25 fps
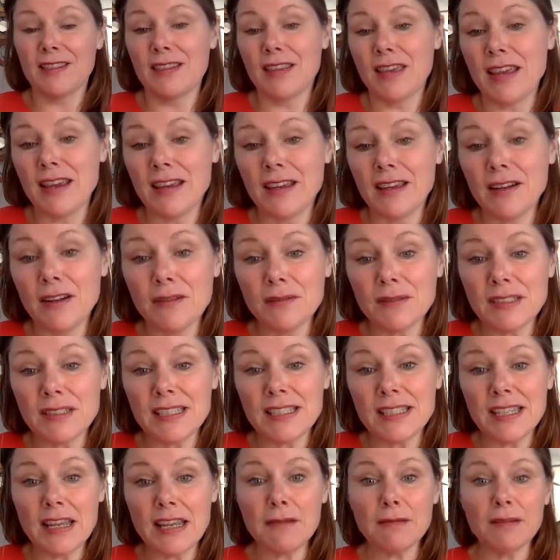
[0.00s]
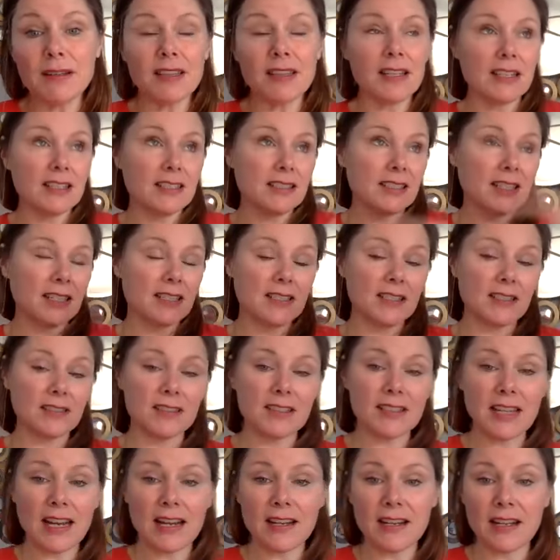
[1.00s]
They don't stay with us because
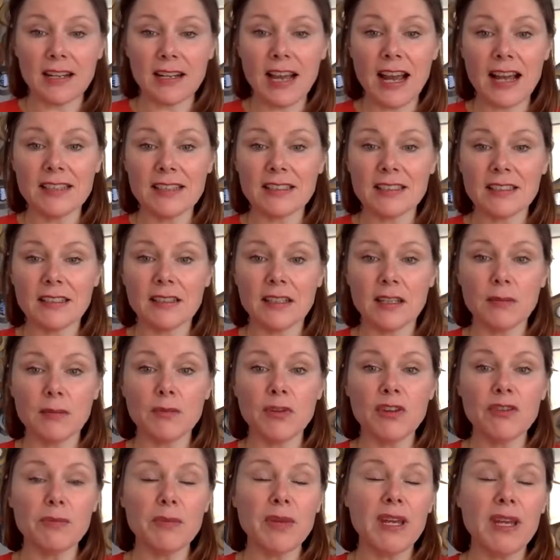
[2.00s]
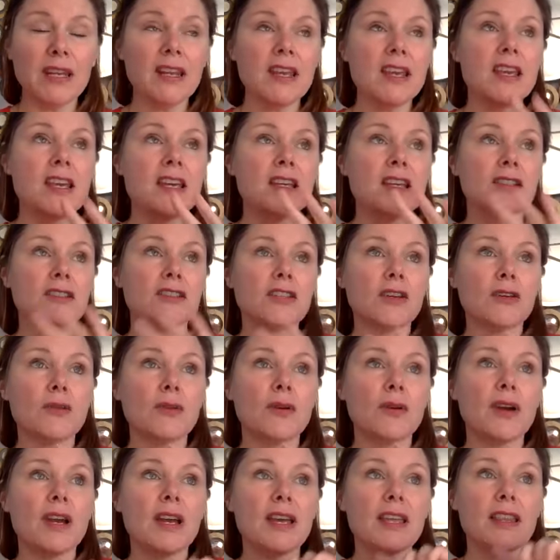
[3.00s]
they're constantly in movement.
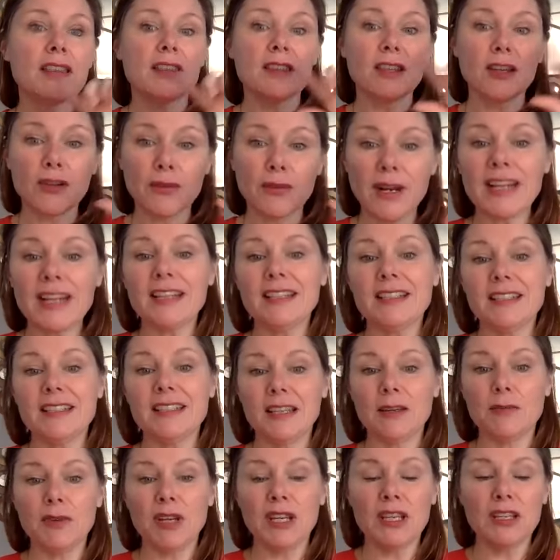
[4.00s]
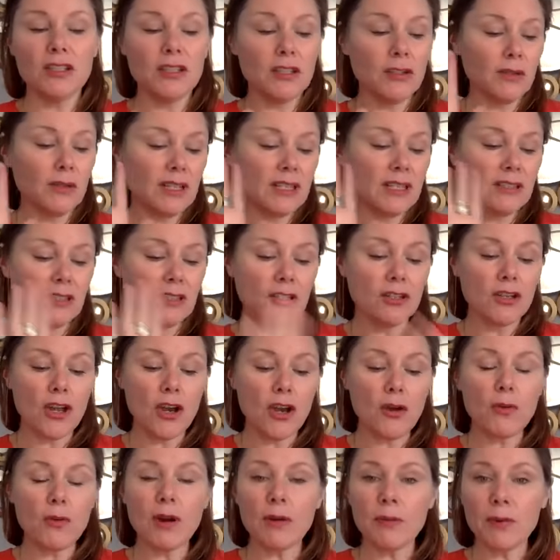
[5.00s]
So the greatest thing we can do is to
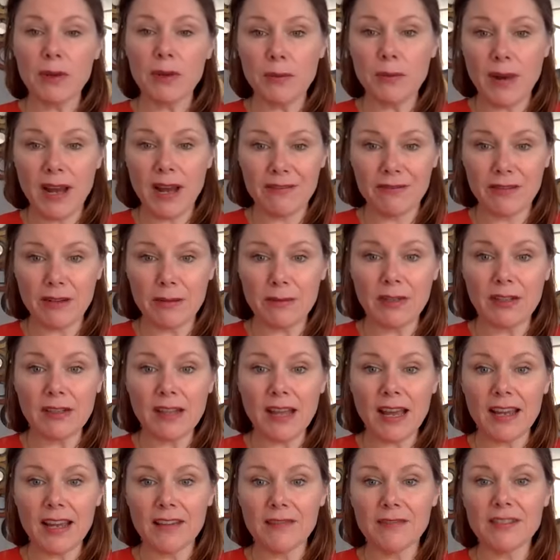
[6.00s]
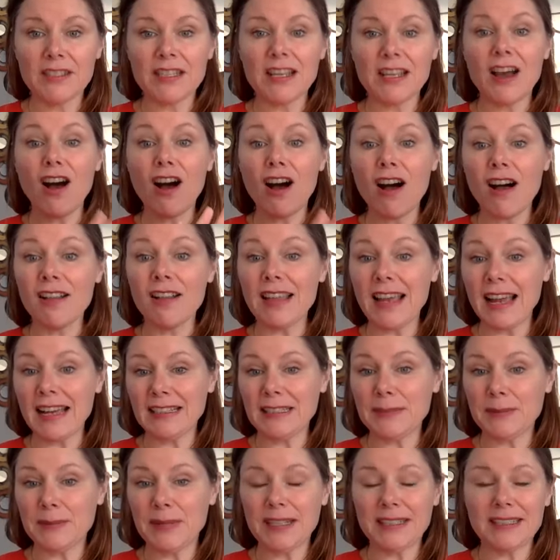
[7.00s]
know what we want from our lives, all
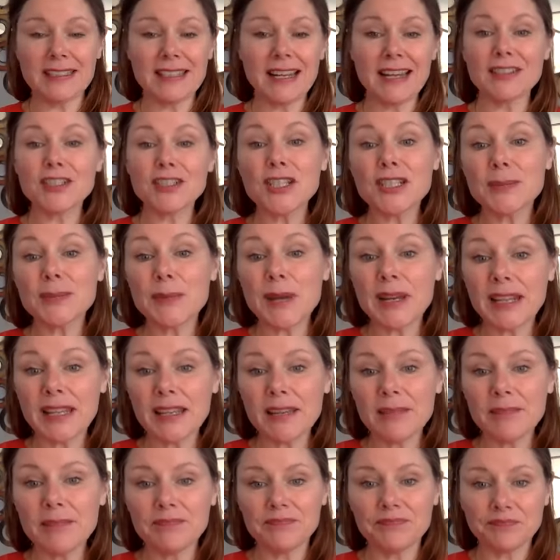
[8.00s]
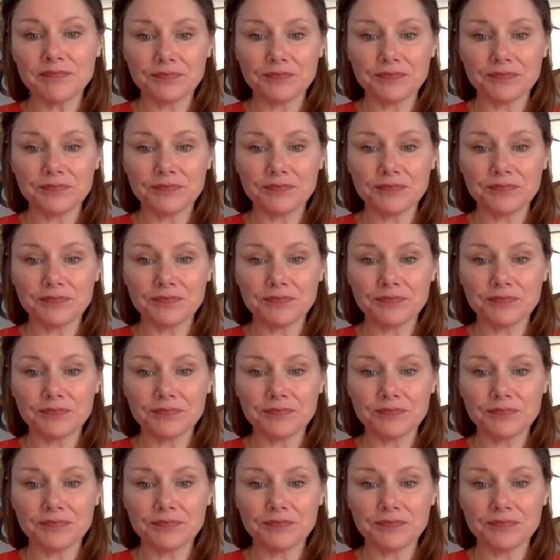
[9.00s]
aspects, not just money,